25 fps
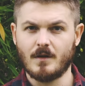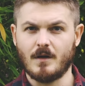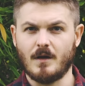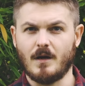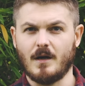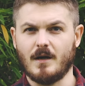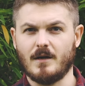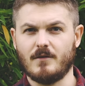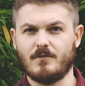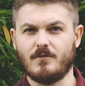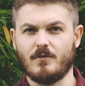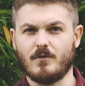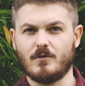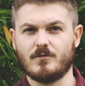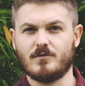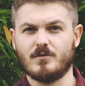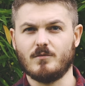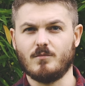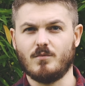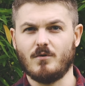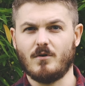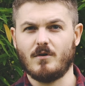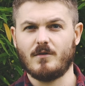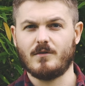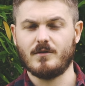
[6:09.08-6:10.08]
I've also
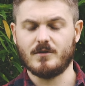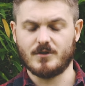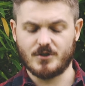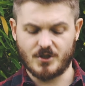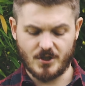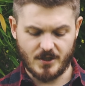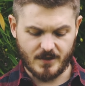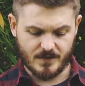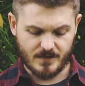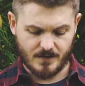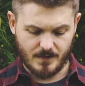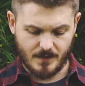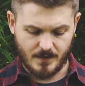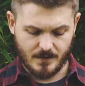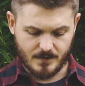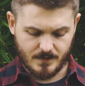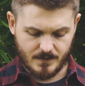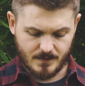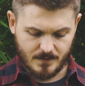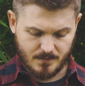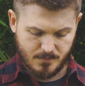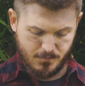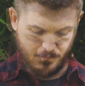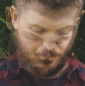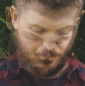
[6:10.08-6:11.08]
brought the chestnuts.